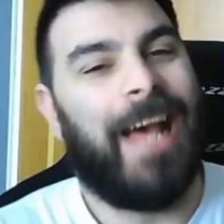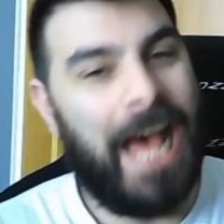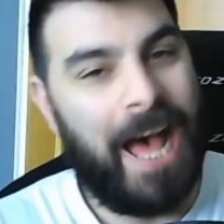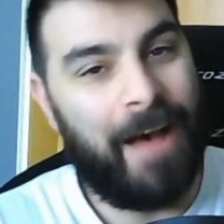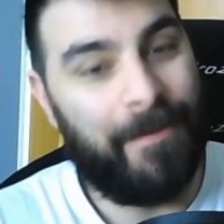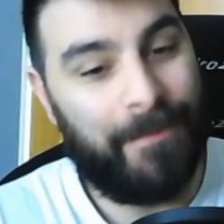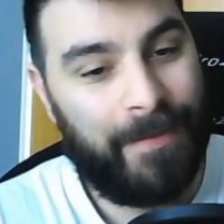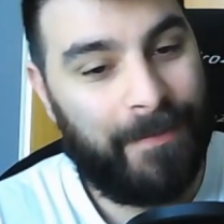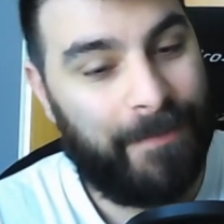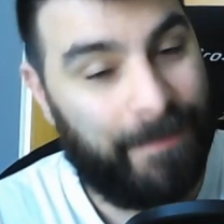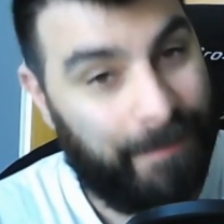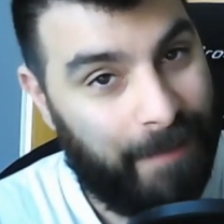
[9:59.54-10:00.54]
have
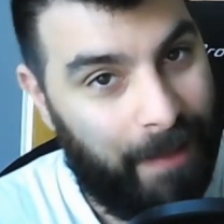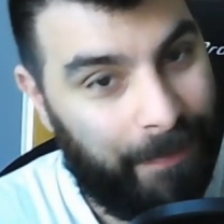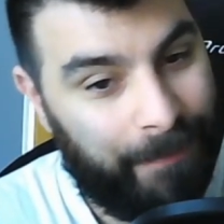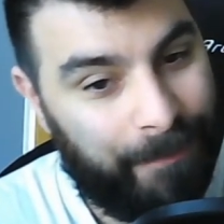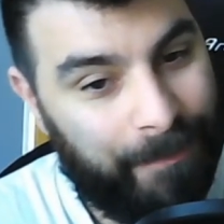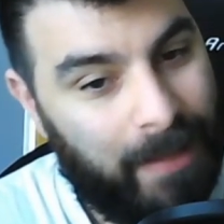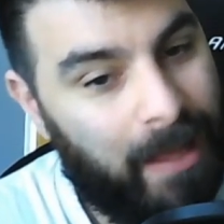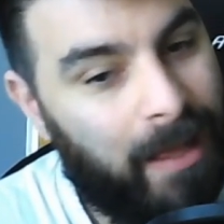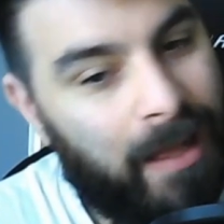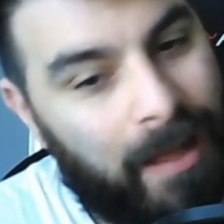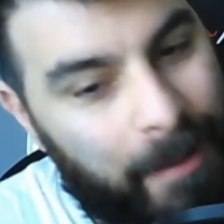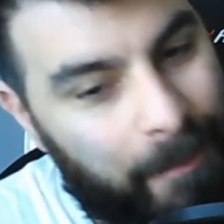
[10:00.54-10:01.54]
fun.
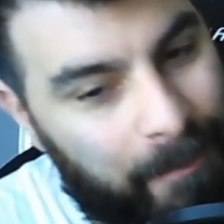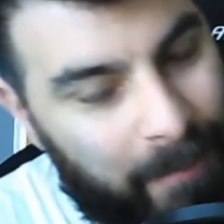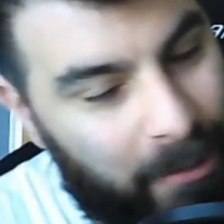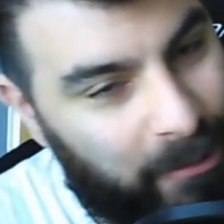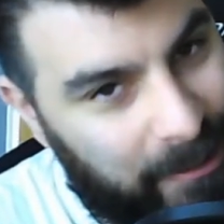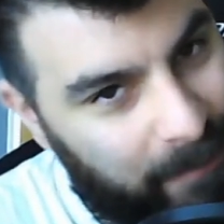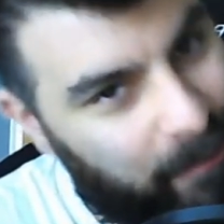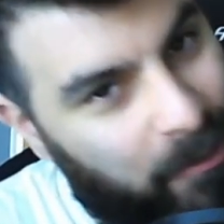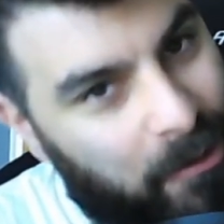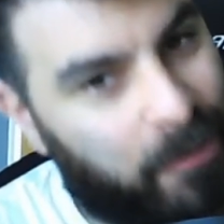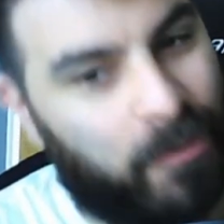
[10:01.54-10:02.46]
Most important